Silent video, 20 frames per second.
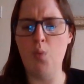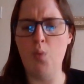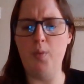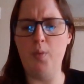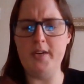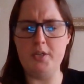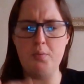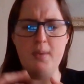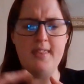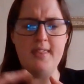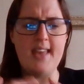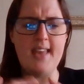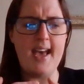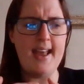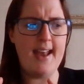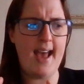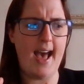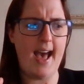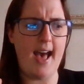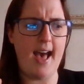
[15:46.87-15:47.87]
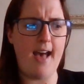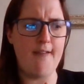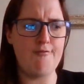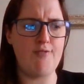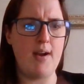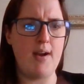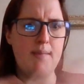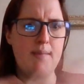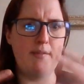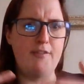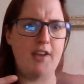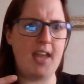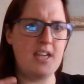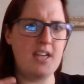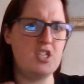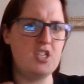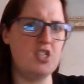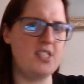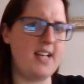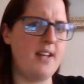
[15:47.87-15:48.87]
which would then have
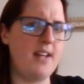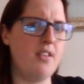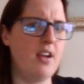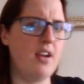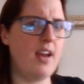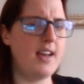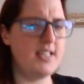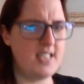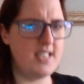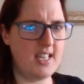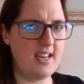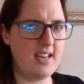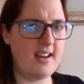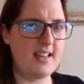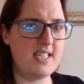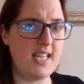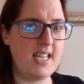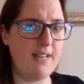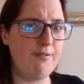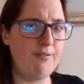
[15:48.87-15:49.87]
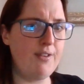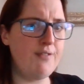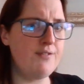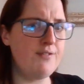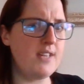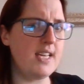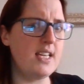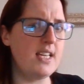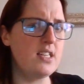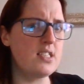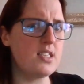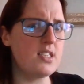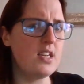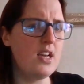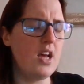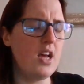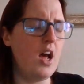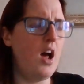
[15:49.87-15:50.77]
ramifications down the line to the 1950s?